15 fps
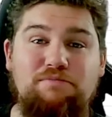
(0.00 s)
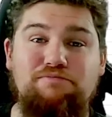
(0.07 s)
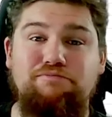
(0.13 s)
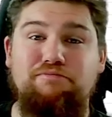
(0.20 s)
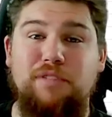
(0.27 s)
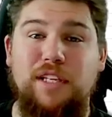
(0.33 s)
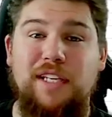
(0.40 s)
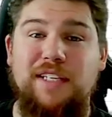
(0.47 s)

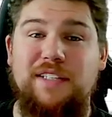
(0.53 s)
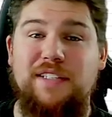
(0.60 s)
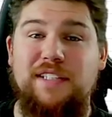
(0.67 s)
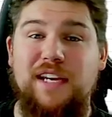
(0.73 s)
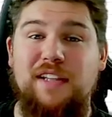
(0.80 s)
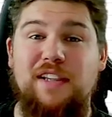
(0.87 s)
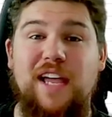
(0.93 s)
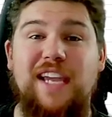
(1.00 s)
please
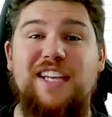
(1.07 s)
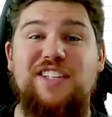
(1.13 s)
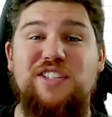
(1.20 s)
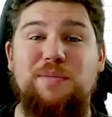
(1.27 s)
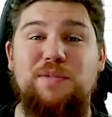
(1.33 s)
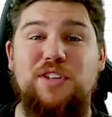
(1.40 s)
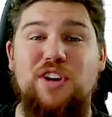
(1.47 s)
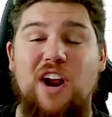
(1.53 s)
like and
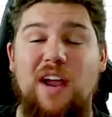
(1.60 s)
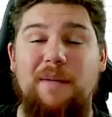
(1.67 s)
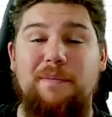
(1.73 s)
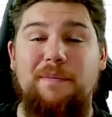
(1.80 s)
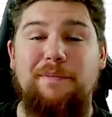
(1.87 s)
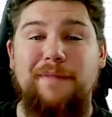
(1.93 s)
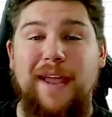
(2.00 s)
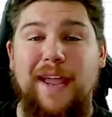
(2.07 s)
subscribe,
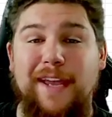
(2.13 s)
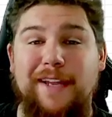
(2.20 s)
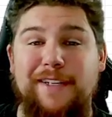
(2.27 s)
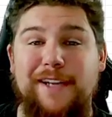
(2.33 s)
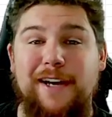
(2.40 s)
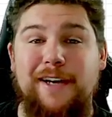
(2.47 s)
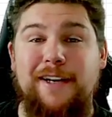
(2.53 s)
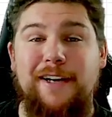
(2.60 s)

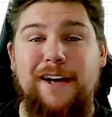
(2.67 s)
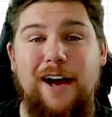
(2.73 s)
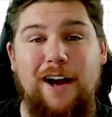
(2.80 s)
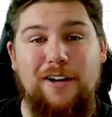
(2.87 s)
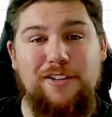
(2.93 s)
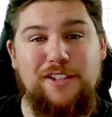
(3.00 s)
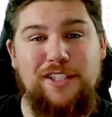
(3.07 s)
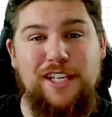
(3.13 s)
and
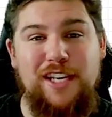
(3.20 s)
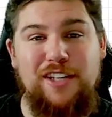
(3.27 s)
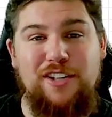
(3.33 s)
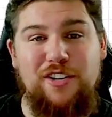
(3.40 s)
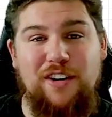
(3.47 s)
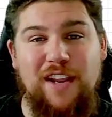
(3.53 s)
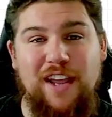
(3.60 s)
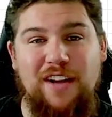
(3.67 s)
I'll see you
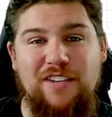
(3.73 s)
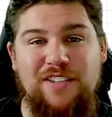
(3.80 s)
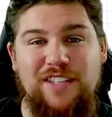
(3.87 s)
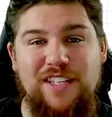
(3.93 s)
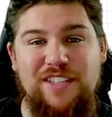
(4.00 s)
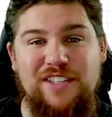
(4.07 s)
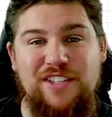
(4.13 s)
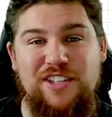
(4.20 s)
during elk
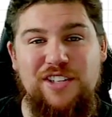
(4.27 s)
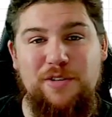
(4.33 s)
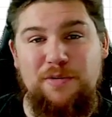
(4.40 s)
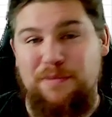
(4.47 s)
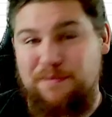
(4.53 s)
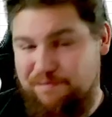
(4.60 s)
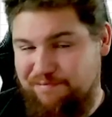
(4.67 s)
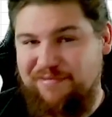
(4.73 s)
season 2.
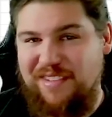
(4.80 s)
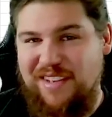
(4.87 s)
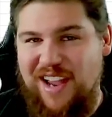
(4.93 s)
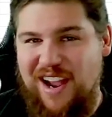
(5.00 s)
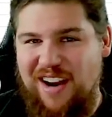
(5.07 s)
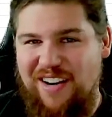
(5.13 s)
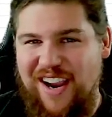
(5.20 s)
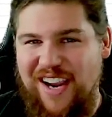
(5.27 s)

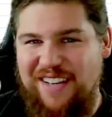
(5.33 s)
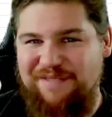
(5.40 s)
All right.